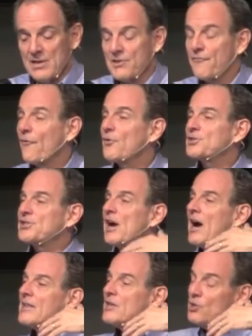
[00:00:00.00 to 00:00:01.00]
The first
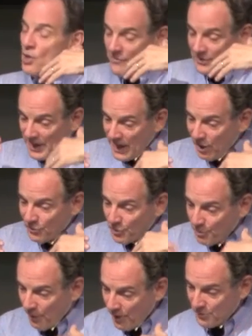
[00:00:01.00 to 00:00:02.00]
sign that you have an
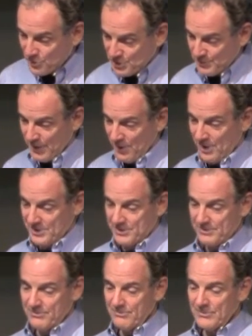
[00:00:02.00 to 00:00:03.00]
elder brother
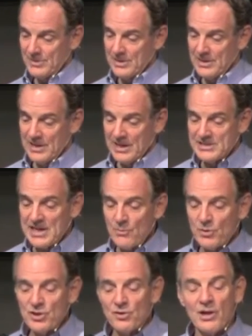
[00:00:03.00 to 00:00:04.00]
spirit is
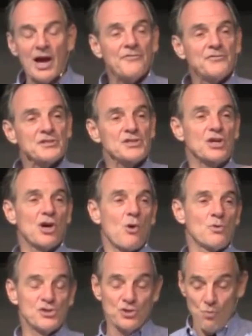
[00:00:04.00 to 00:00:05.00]
that when your life doesn't
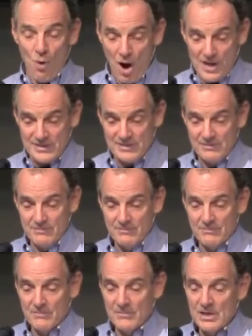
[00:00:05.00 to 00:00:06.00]
go as you want,
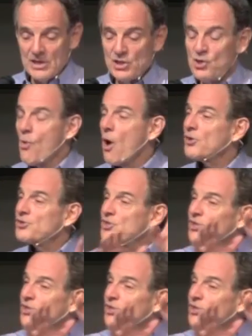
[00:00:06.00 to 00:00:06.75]
you aren't